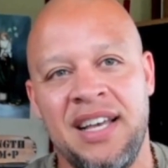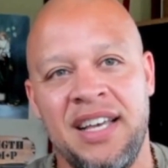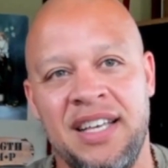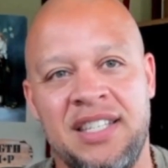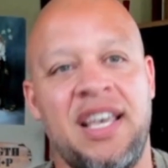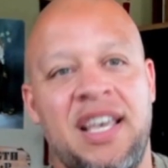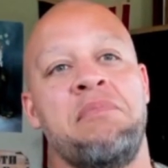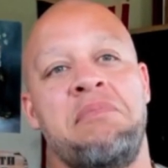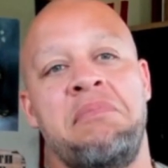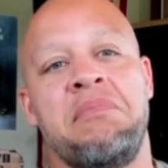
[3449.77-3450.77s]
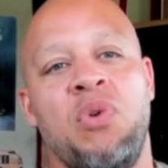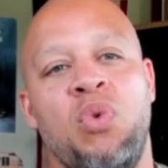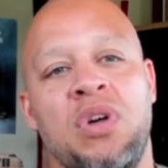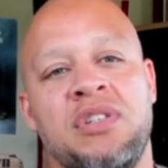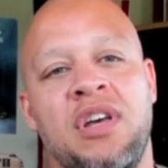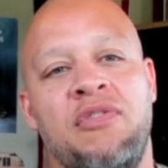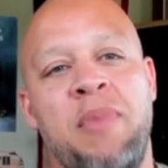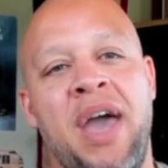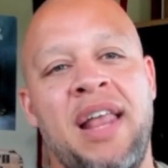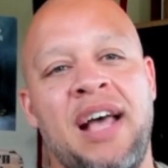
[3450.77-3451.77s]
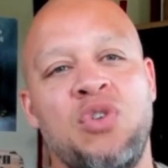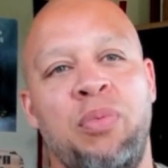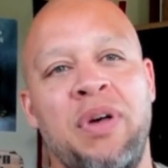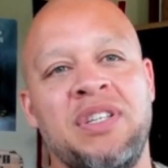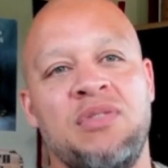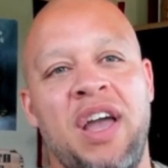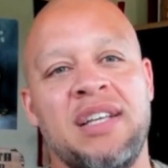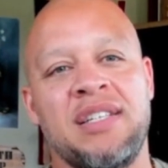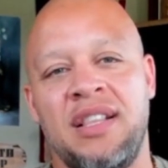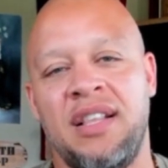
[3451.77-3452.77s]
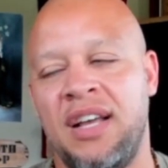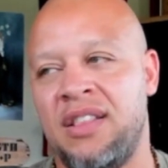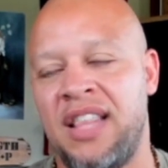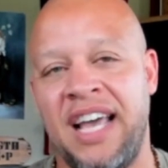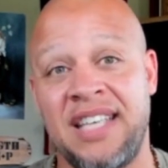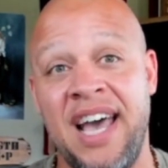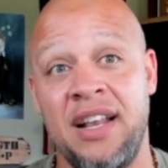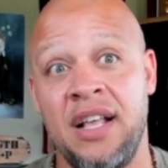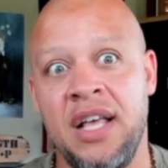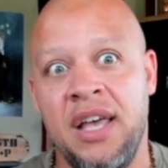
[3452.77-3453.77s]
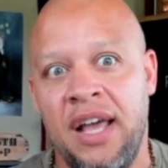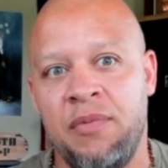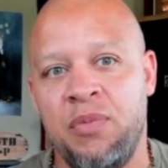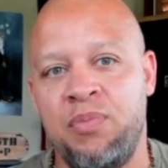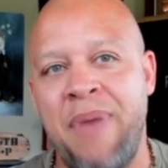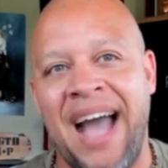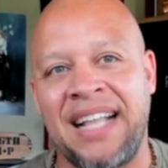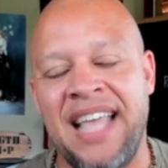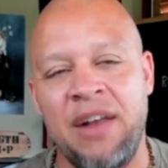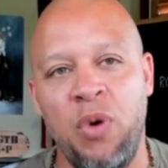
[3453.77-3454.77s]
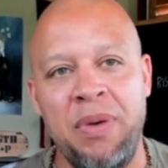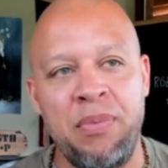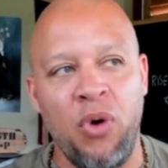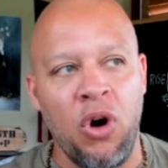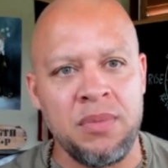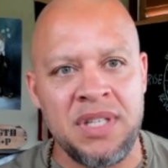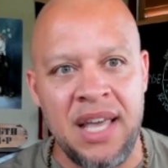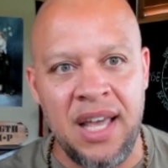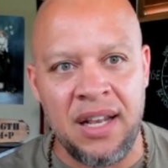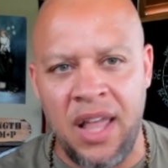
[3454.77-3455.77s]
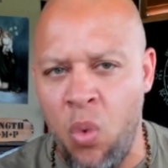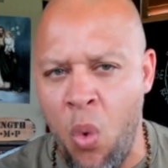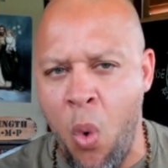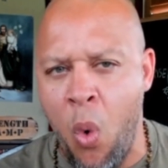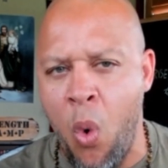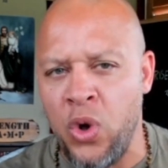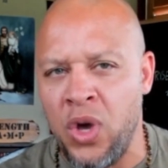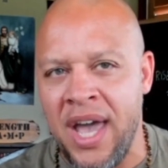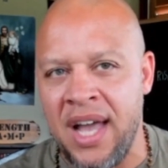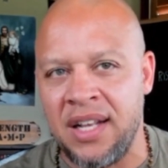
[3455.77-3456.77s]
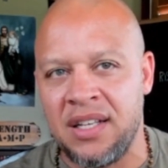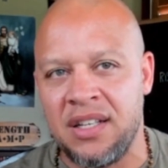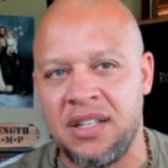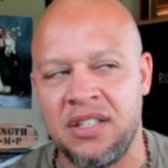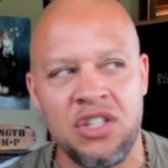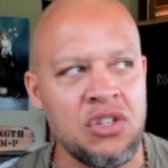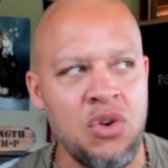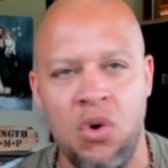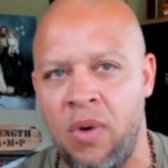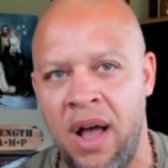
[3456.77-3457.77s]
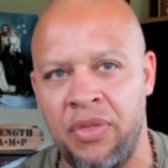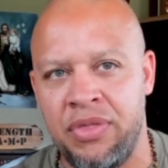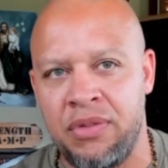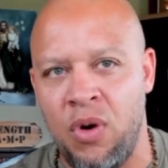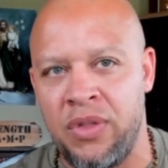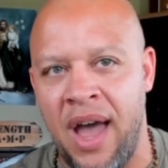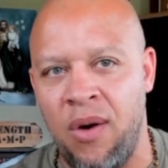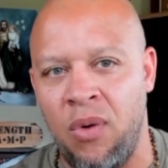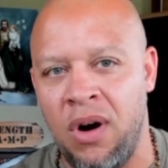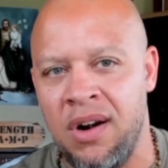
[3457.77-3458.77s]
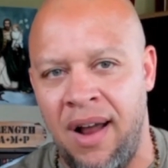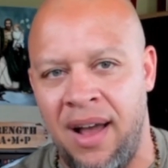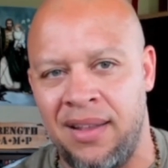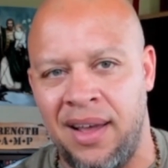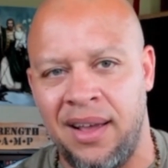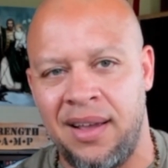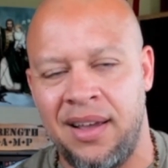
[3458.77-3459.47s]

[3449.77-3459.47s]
He's saying Son of Man has no place to raise, lay his head. Back then, when people heard him say that, they're like, Ooh, you can't just go around throwing that word around. Like,